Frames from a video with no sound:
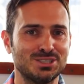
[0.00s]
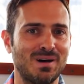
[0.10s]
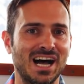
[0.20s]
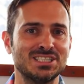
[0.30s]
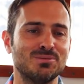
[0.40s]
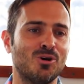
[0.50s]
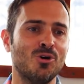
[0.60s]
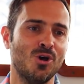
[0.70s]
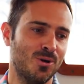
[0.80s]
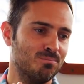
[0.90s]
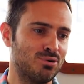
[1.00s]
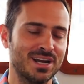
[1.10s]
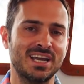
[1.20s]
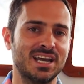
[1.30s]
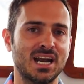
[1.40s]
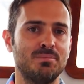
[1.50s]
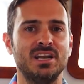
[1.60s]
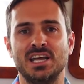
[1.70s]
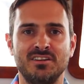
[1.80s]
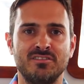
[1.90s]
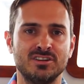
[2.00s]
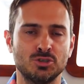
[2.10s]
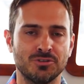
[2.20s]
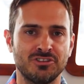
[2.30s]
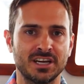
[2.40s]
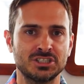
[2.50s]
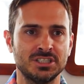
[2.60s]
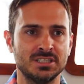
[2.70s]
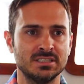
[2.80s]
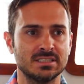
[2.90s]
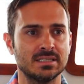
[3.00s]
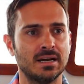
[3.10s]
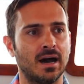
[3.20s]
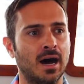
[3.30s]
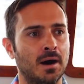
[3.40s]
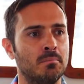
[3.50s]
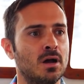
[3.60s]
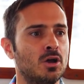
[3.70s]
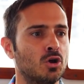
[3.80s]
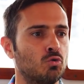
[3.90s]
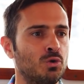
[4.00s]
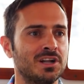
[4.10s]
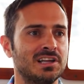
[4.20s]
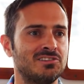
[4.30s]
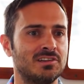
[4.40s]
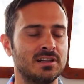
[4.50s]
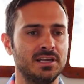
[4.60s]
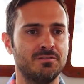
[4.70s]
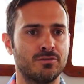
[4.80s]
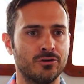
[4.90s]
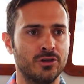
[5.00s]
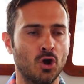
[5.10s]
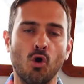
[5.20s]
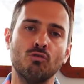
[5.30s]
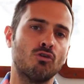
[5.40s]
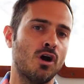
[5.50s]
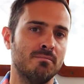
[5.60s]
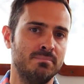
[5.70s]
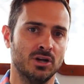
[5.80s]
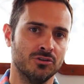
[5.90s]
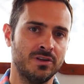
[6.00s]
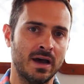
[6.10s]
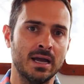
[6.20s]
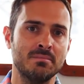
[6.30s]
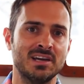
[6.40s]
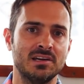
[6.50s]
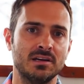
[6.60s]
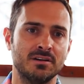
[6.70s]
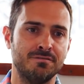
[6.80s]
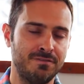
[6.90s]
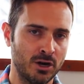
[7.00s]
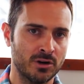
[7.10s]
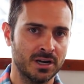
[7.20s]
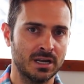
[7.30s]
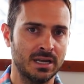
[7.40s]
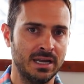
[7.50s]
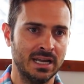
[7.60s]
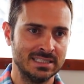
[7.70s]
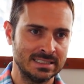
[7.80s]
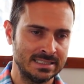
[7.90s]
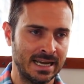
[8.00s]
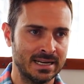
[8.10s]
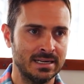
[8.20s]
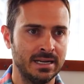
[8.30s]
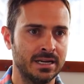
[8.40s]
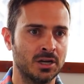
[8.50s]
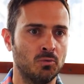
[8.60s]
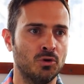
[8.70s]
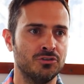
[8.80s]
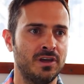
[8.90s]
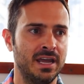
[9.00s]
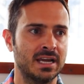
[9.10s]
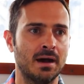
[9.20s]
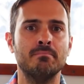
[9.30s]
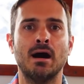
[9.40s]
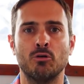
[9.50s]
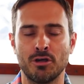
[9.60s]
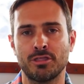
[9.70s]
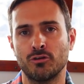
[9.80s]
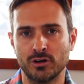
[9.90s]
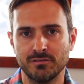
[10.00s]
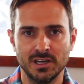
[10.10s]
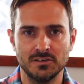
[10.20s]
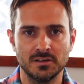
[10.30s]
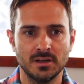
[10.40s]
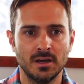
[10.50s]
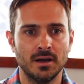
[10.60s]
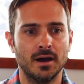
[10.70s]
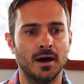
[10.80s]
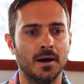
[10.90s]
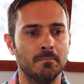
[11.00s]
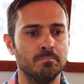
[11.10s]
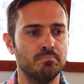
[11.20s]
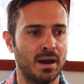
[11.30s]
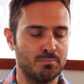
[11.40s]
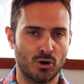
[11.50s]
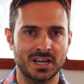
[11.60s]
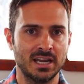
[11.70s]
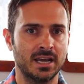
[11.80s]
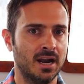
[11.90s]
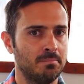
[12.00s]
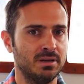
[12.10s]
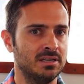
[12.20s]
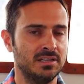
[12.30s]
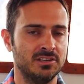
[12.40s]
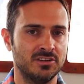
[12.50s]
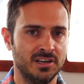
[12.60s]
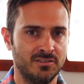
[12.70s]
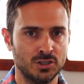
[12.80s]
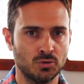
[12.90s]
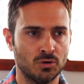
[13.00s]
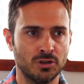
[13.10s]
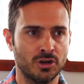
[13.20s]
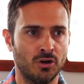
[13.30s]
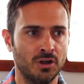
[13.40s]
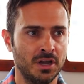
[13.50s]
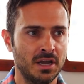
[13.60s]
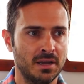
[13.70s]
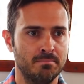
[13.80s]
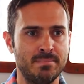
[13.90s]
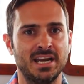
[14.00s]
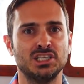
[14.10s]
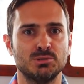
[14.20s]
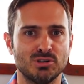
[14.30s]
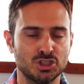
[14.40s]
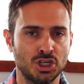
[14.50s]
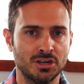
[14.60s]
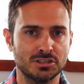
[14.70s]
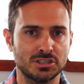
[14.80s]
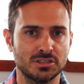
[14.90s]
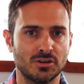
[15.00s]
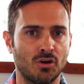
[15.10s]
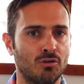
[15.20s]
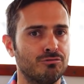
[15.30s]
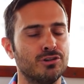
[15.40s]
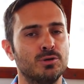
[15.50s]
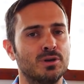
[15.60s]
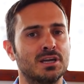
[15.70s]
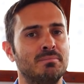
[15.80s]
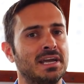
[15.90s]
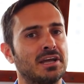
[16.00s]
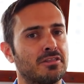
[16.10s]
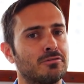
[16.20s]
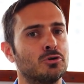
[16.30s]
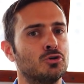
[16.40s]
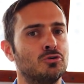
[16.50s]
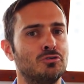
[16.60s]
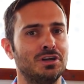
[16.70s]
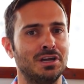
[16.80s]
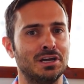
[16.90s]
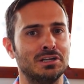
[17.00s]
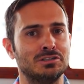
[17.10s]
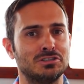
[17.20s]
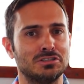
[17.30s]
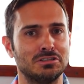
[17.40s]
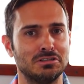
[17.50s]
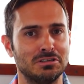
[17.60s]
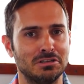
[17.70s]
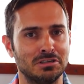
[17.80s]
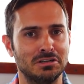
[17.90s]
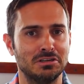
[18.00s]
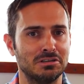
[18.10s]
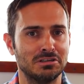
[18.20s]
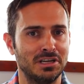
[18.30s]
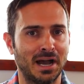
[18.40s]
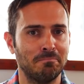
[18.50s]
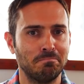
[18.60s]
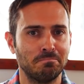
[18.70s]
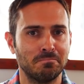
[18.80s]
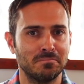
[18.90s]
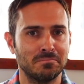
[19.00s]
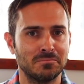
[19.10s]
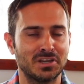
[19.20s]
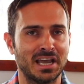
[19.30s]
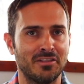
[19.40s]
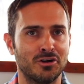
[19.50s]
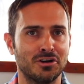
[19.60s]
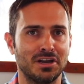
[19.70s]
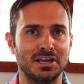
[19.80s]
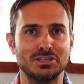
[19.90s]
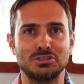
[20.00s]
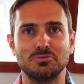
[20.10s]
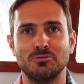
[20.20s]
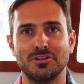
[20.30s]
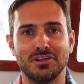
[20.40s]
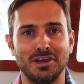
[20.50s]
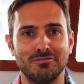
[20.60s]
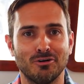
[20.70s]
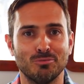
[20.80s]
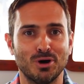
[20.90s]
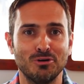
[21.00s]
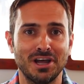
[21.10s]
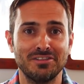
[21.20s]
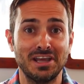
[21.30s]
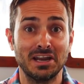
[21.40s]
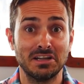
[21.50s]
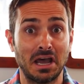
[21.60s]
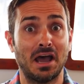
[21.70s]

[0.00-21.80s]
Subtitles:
as possible, breaking it up into individual sections. Realistically, for the overall build time, fairing and sanding will take about a third of it. By breaking it up into these individual little manageable chunks, hopefully we can make it through and yeah, together and with a full boat at the end.